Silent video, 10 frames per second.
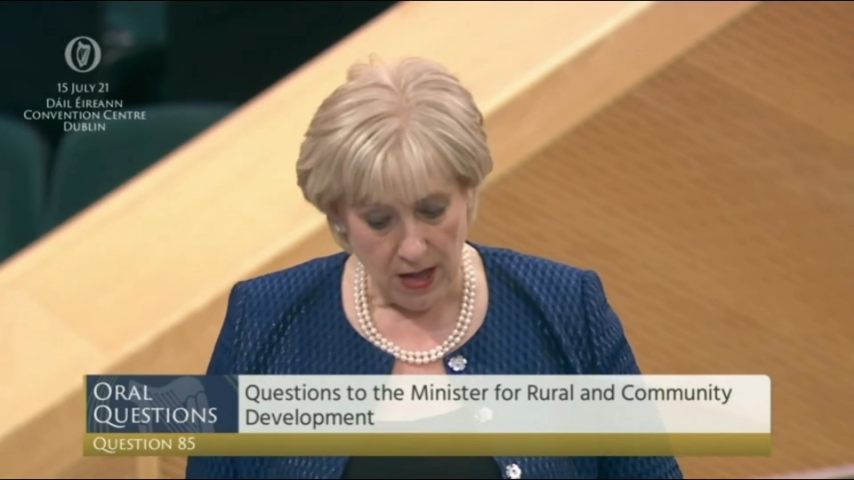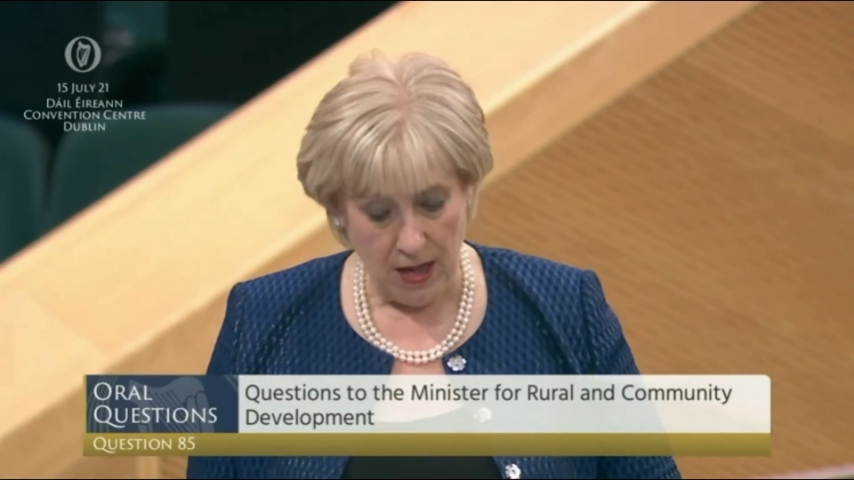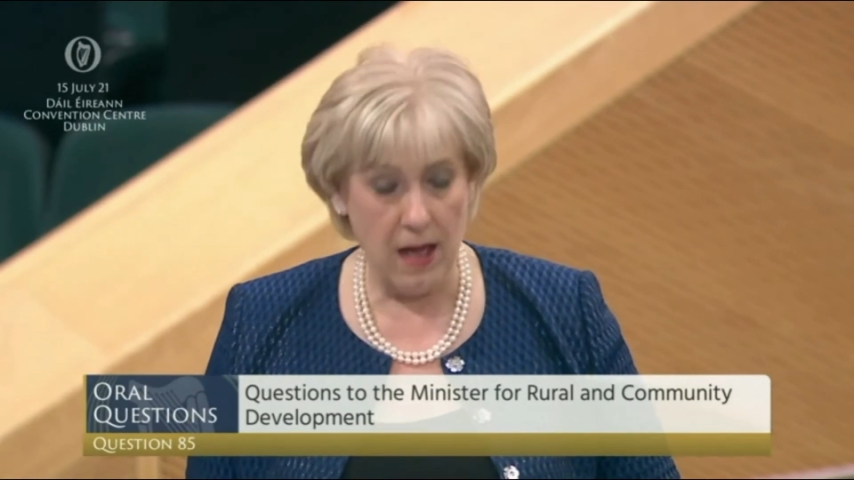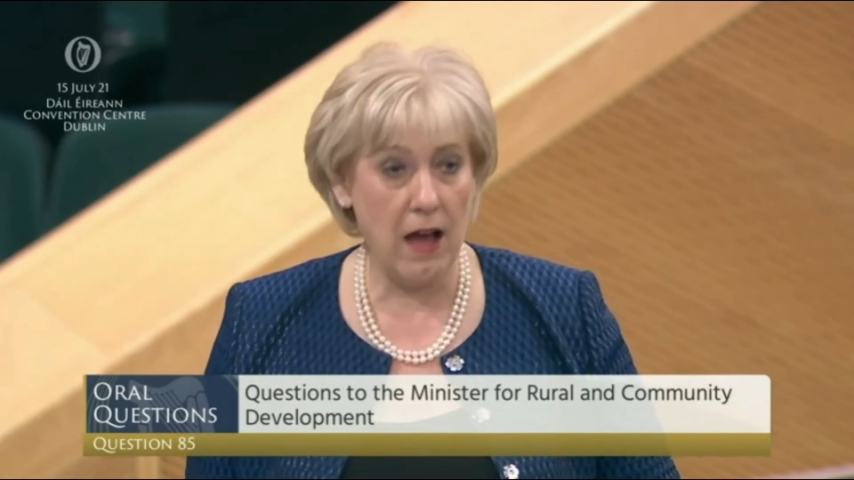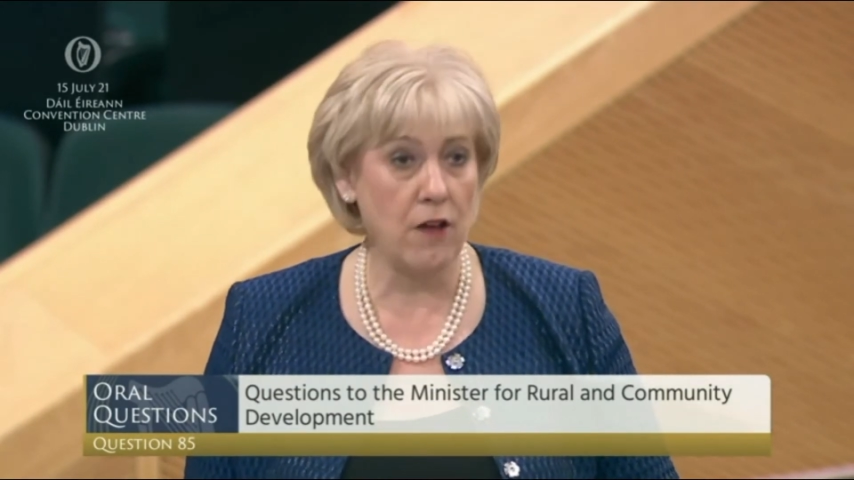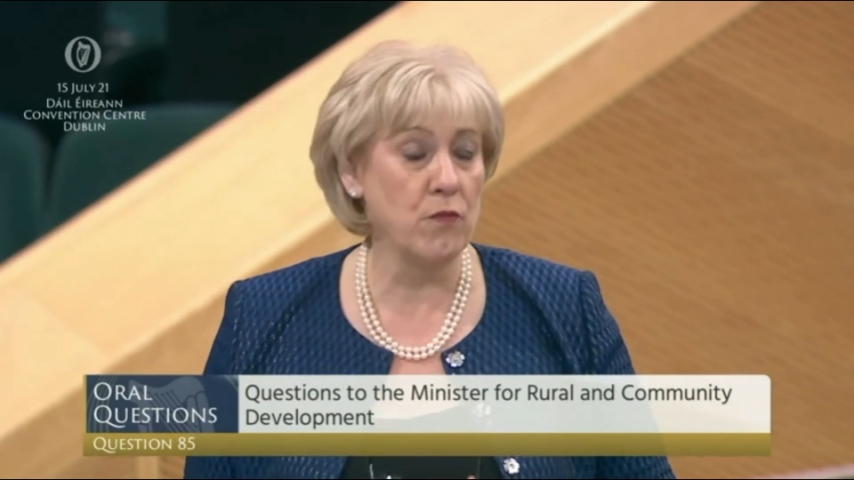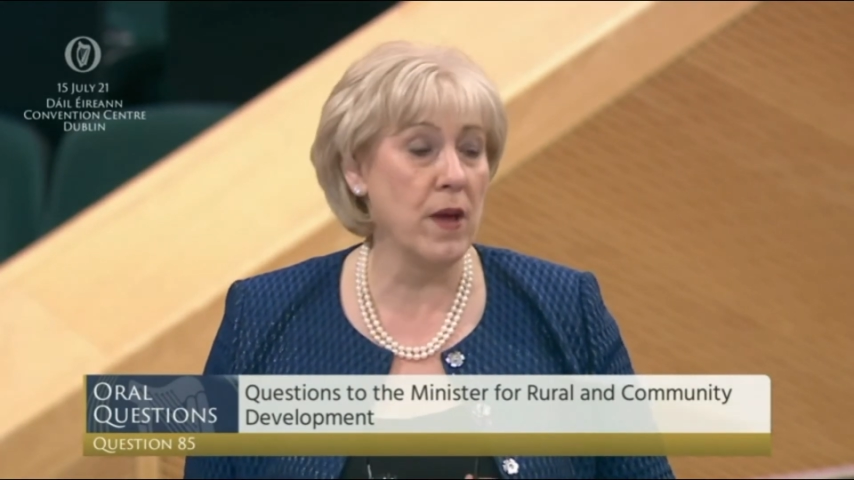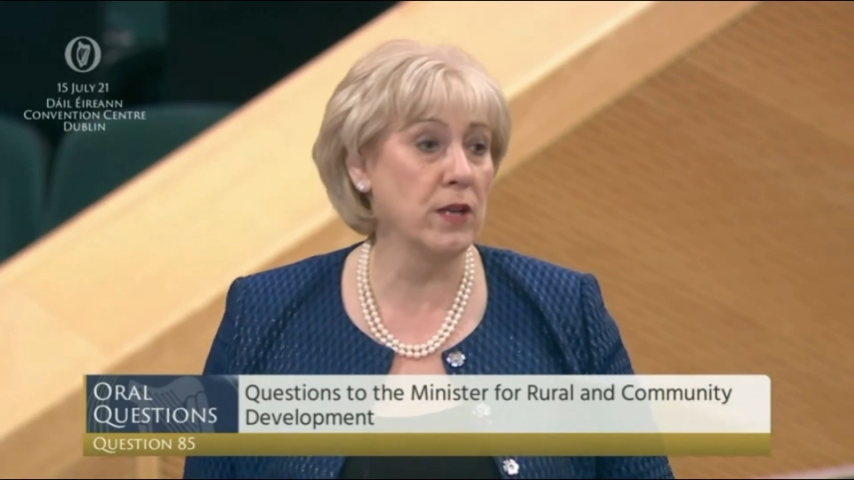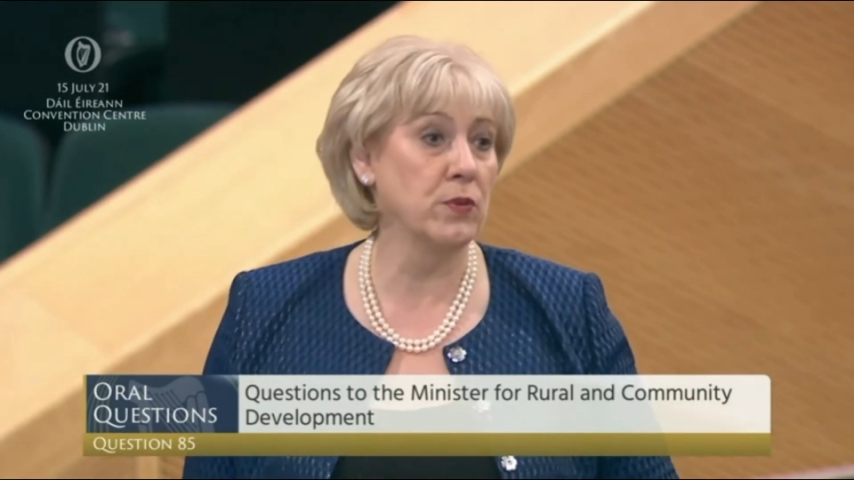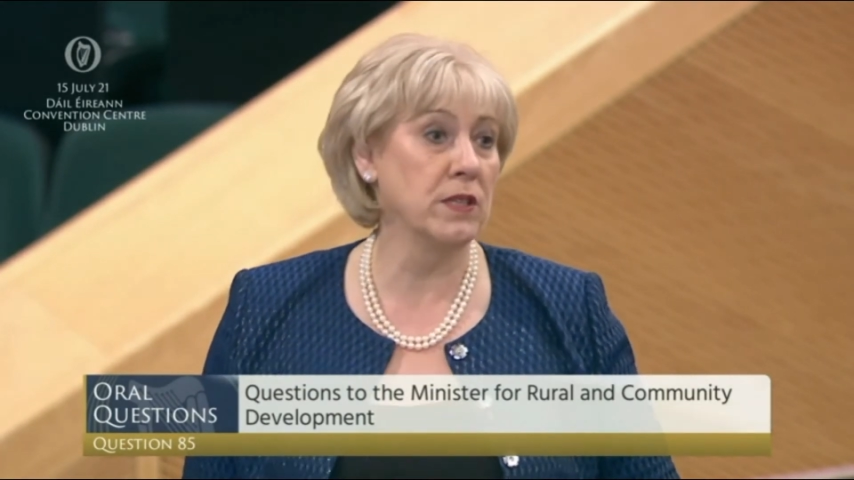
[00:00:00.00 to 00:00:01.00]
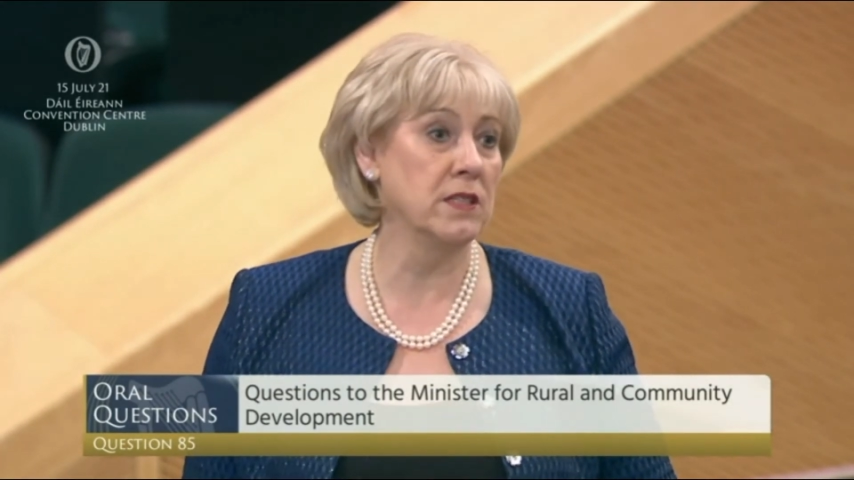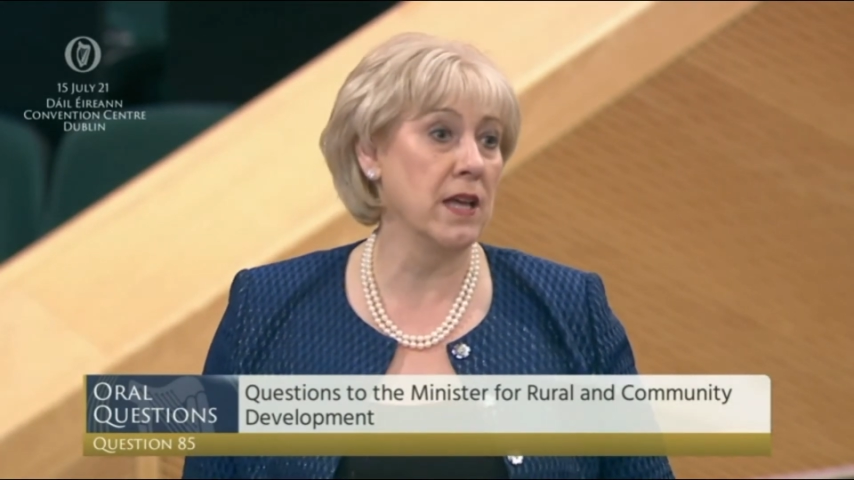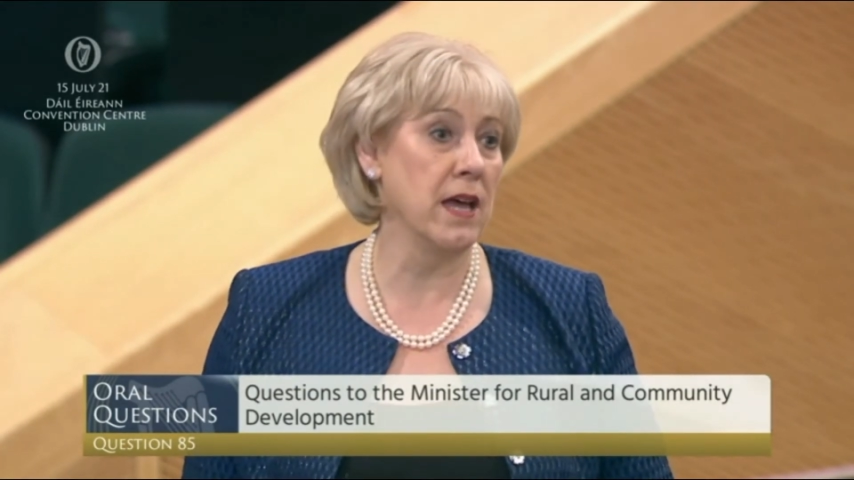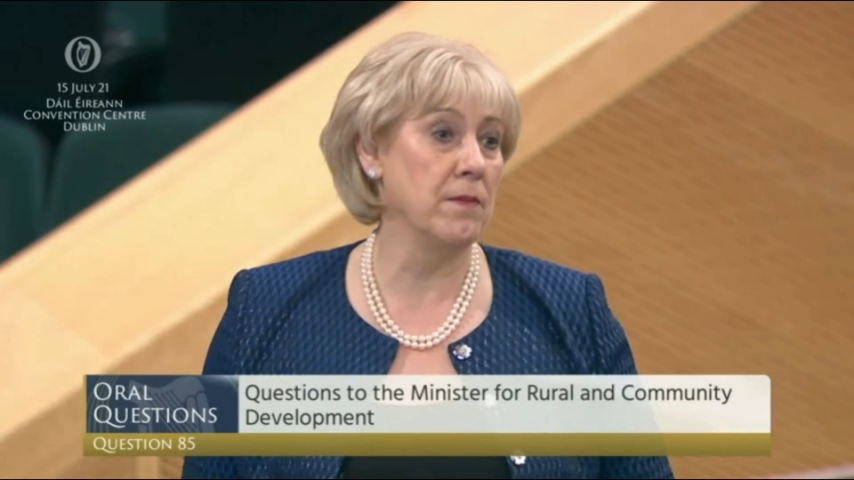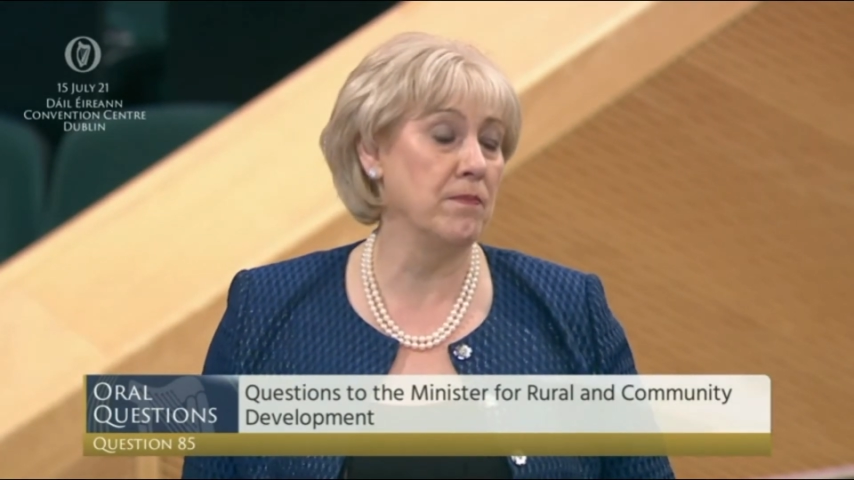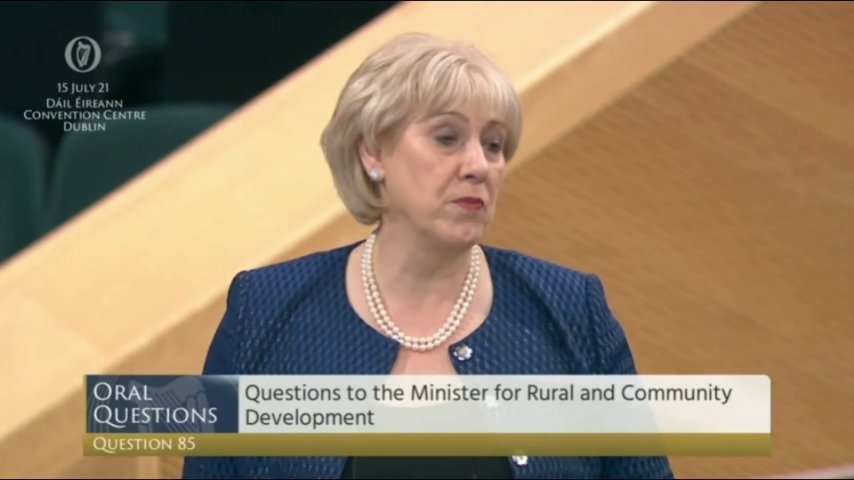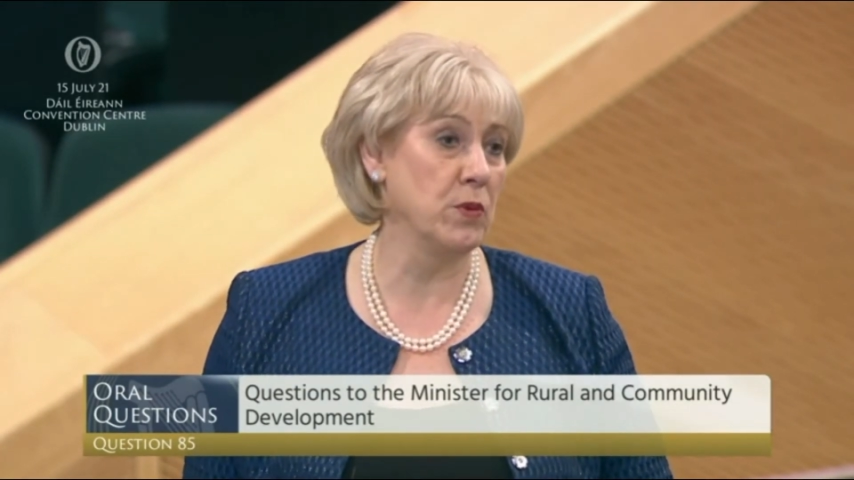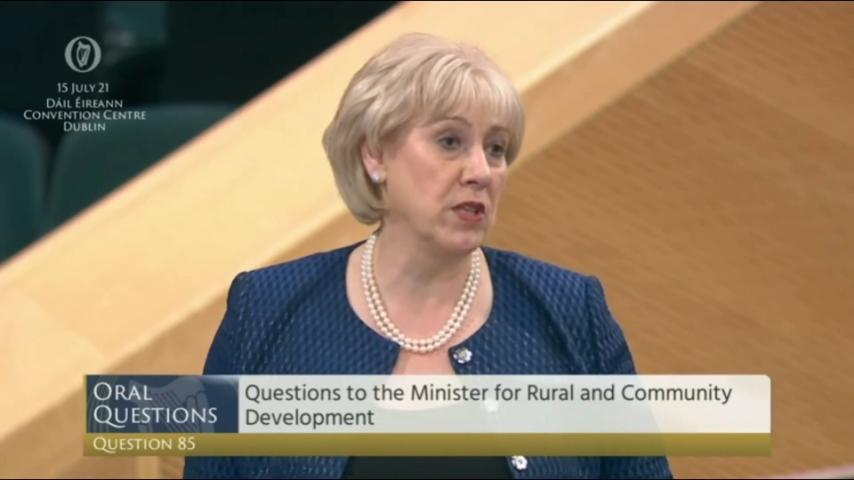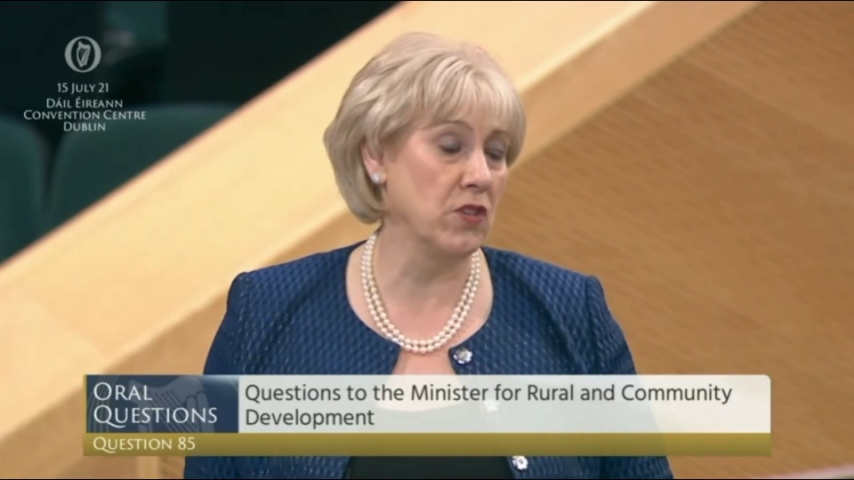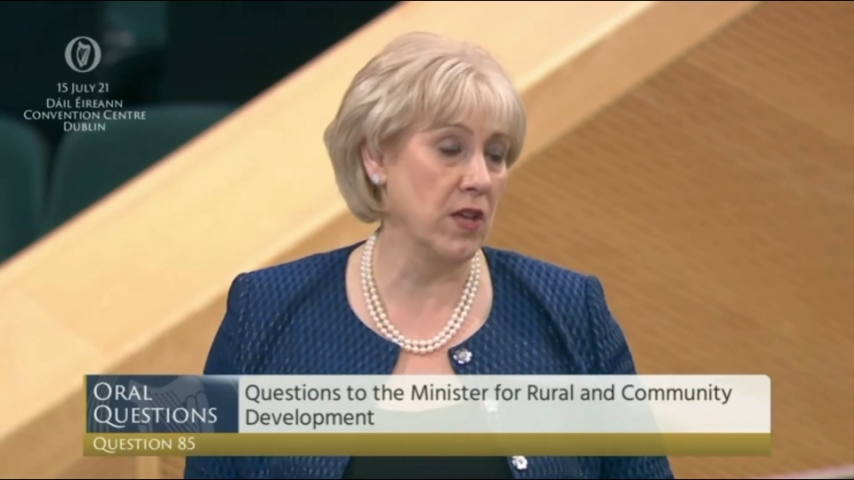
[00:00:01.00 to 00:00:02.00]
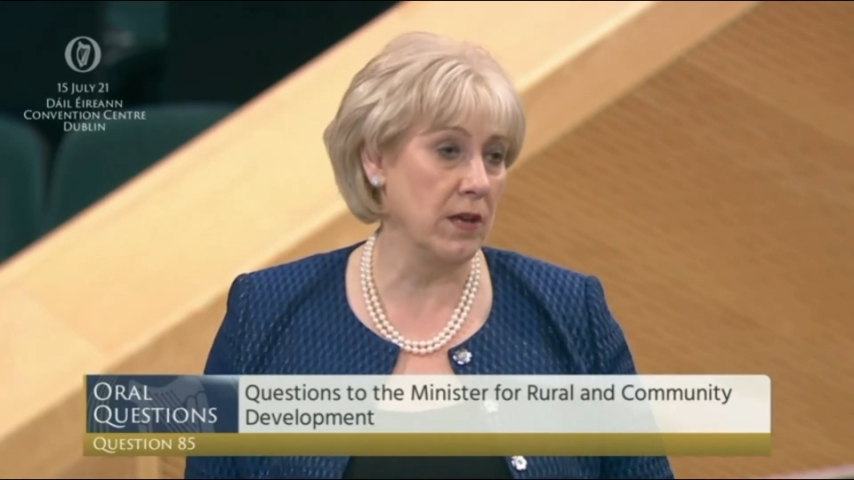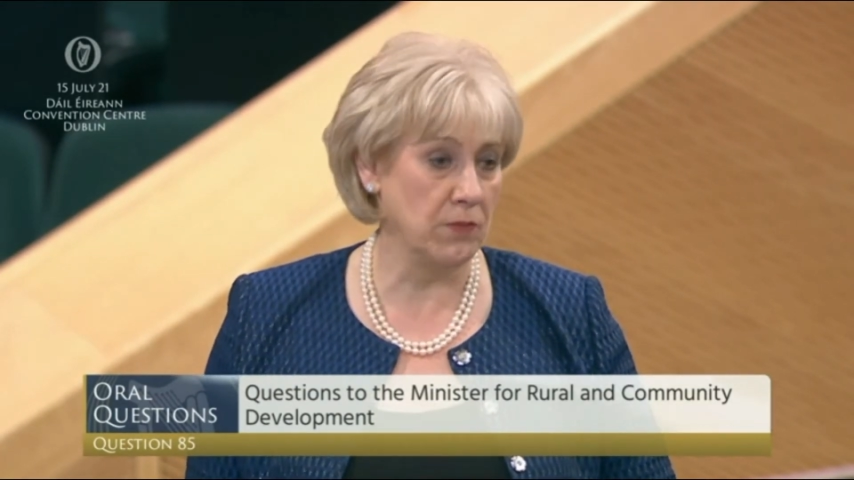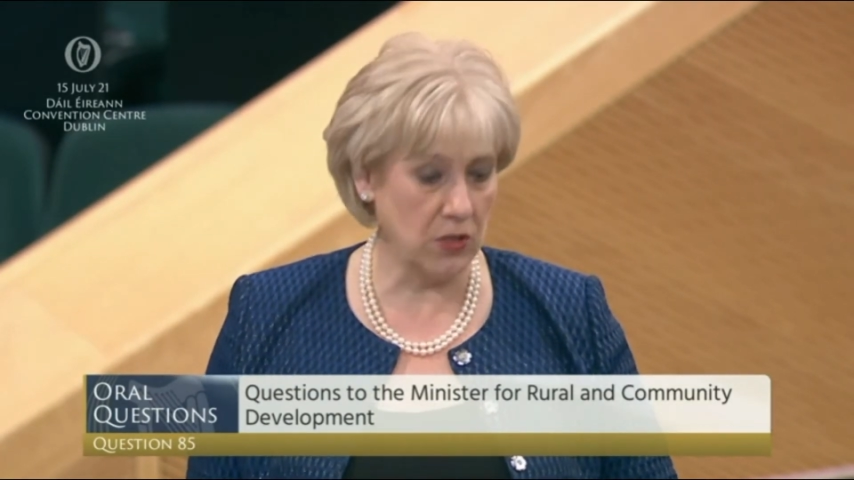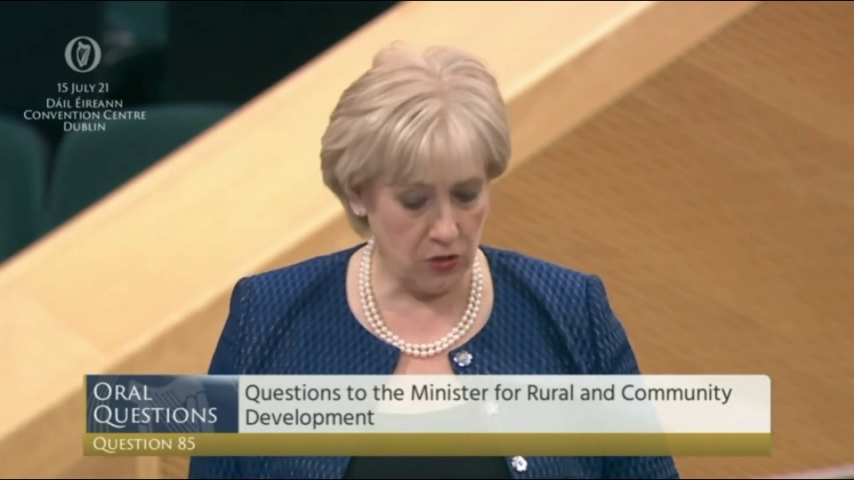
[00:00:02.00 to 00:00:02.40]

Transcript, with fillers: Uh, I've met with uh, with uh, the